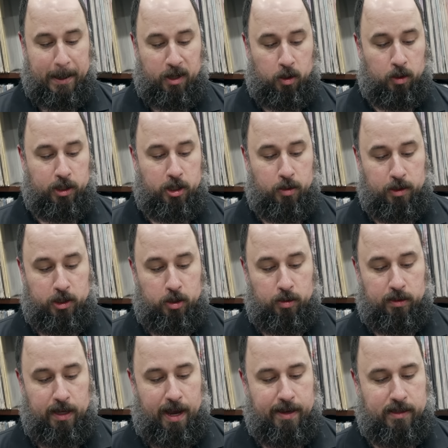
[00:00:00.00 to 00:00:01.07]
They're only doing two
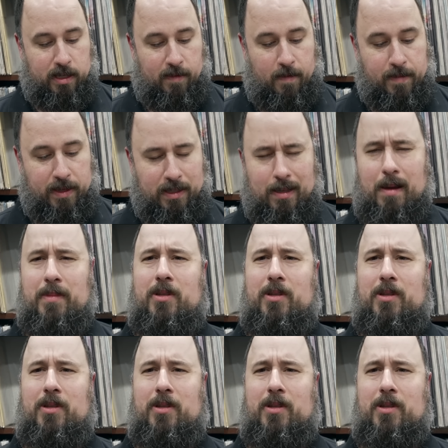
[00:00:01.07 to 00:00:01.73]
thousand of them this time,